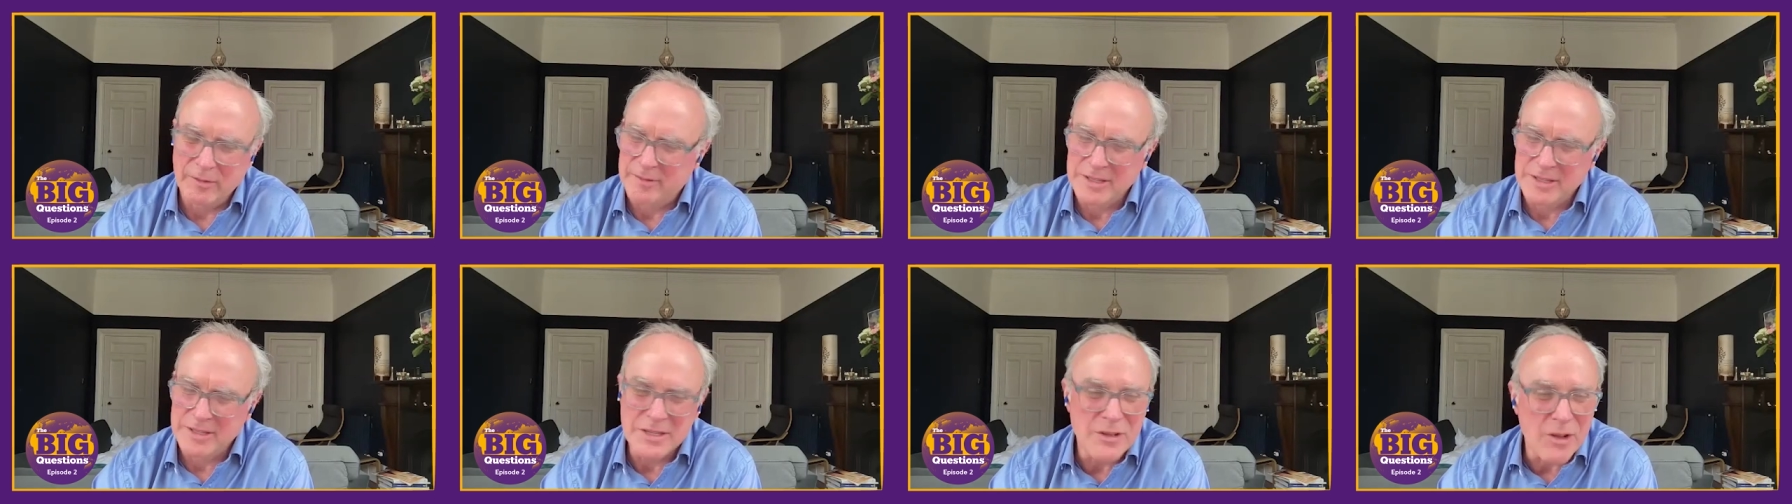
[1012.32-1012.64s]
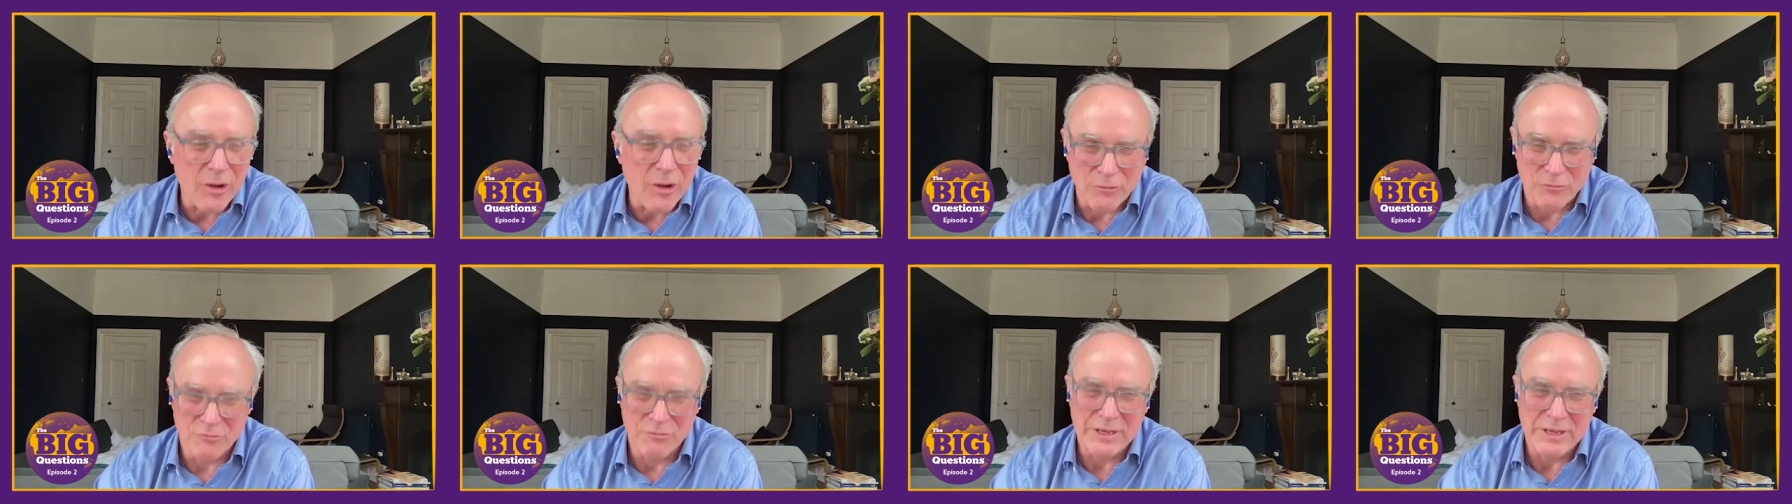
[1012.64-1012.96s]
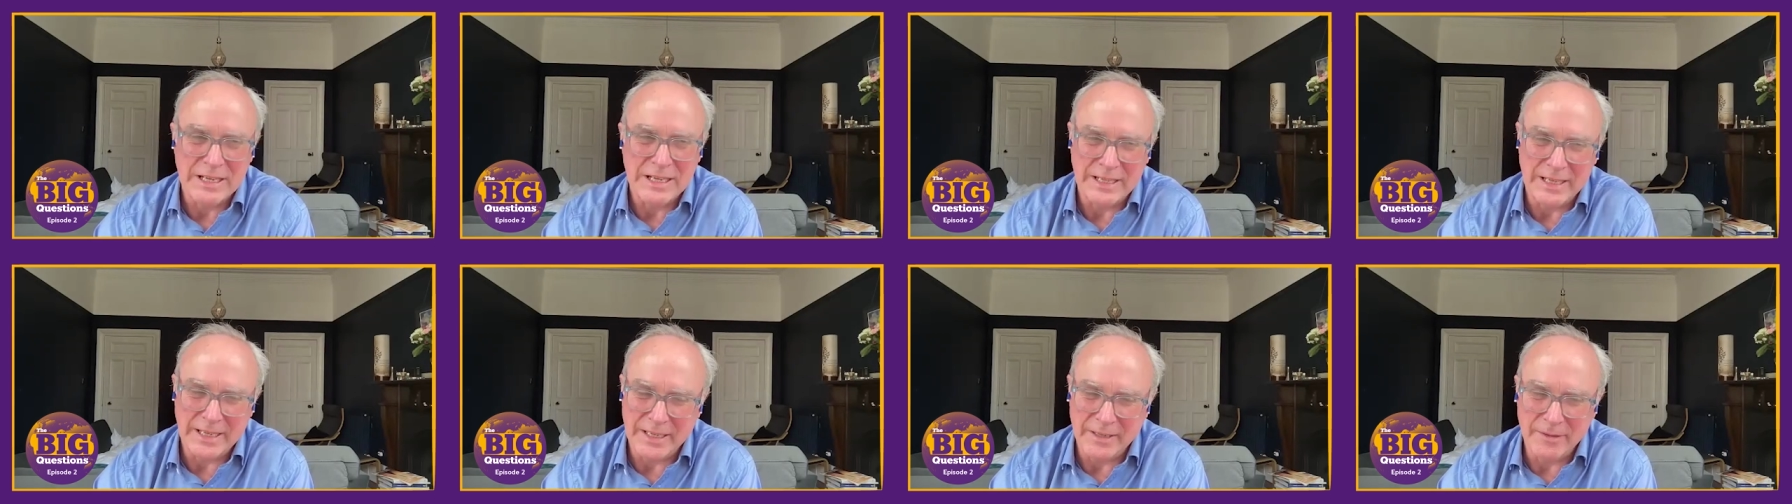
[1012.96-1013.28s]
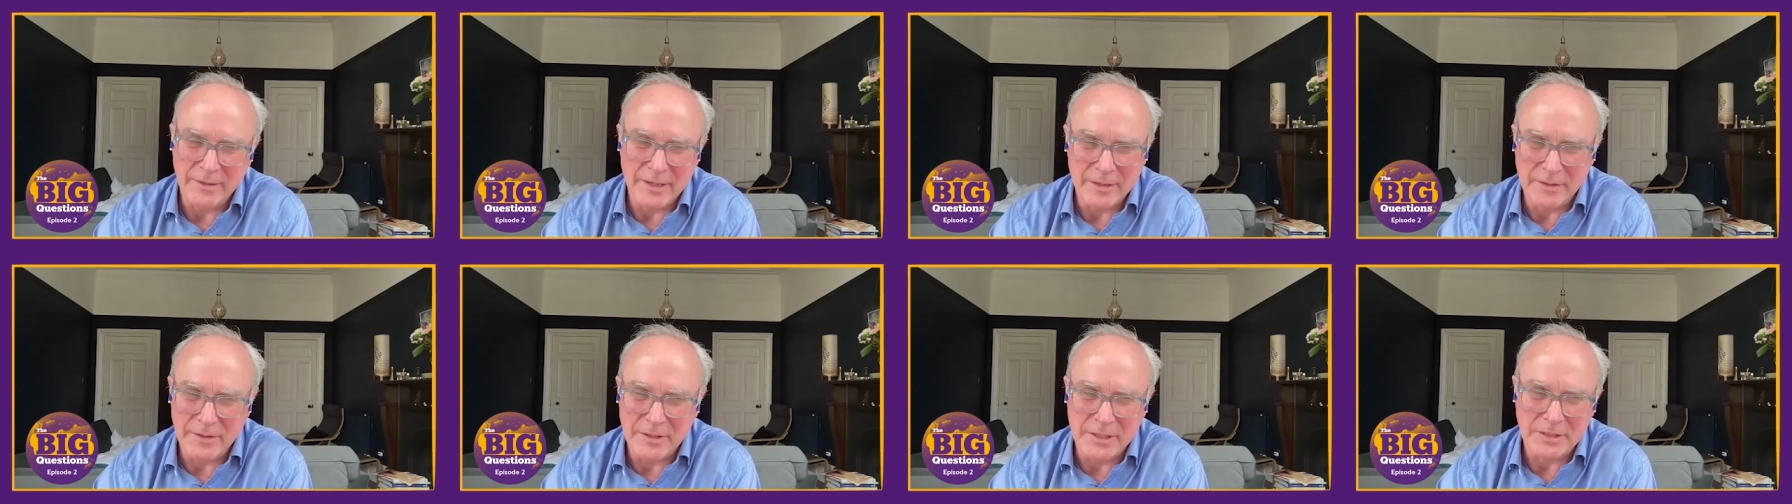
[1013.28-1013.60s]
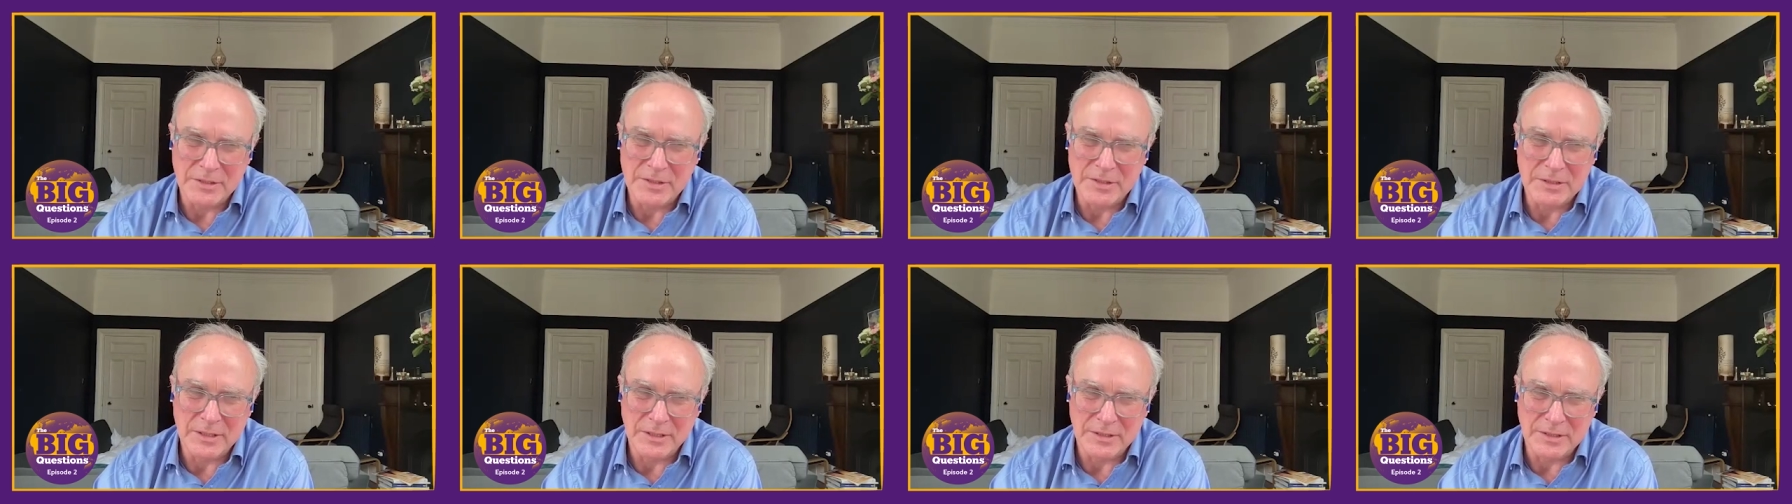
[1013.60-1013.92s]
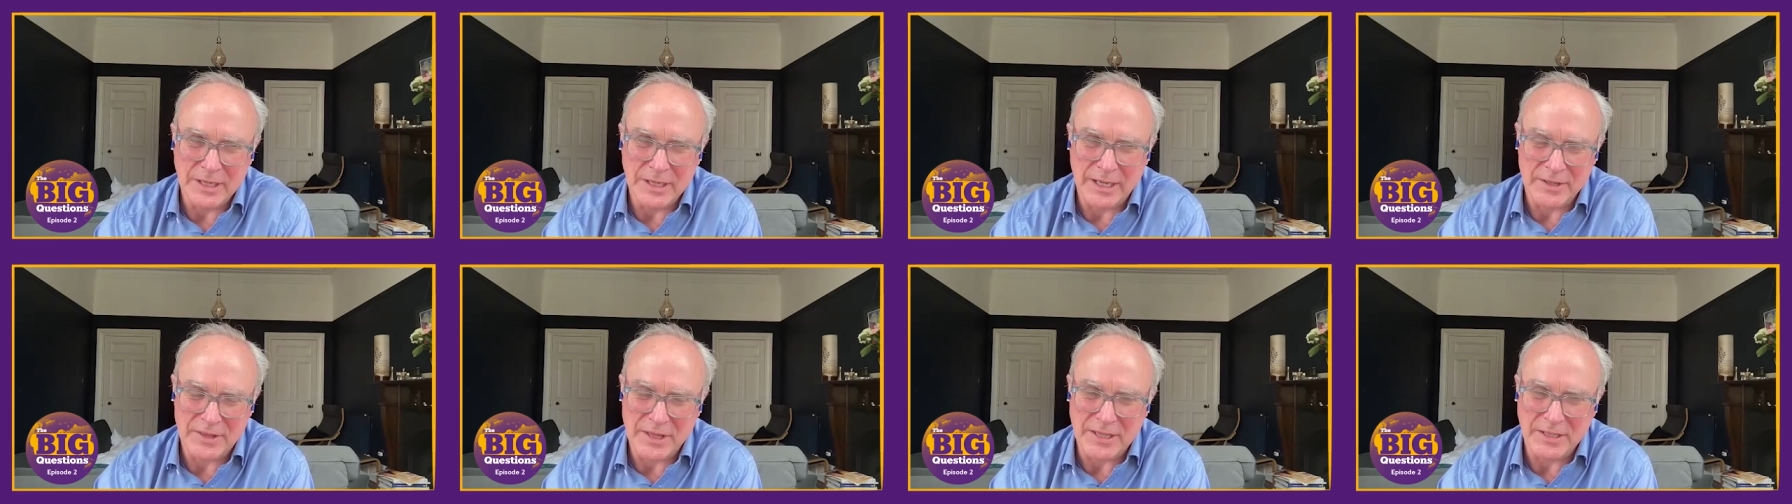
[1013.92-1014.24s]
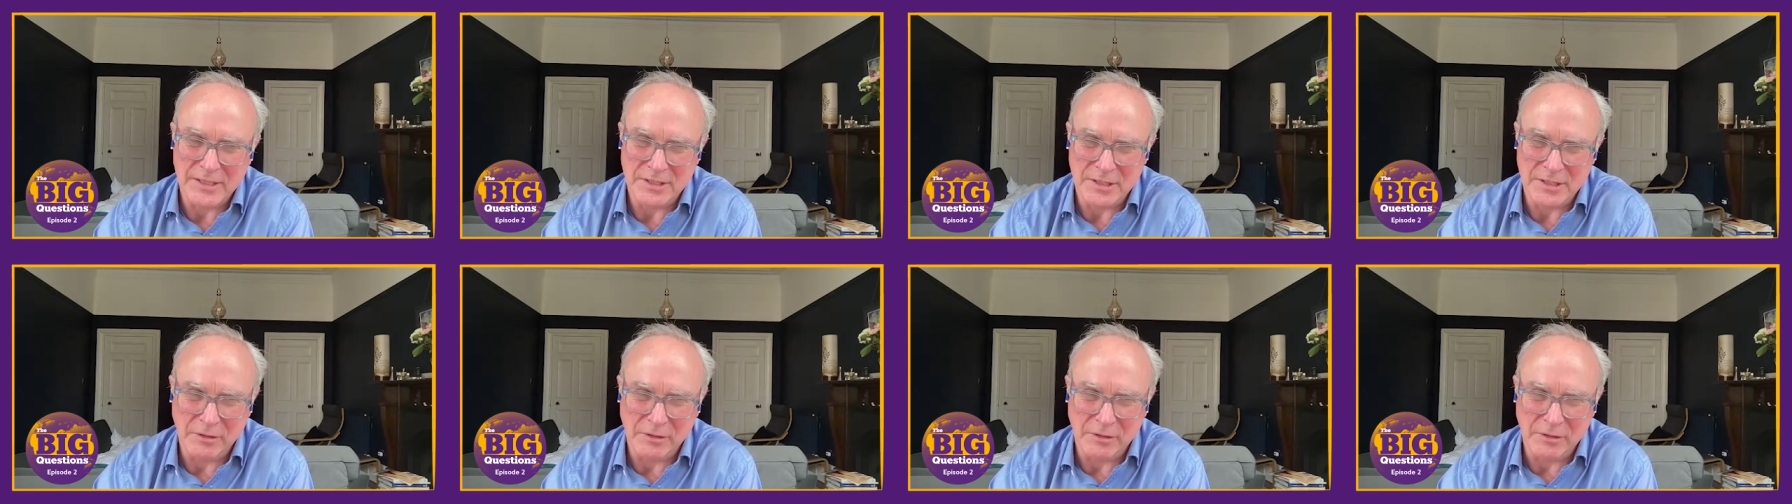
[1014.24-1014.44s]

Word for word: Oh, uh, not really. There's,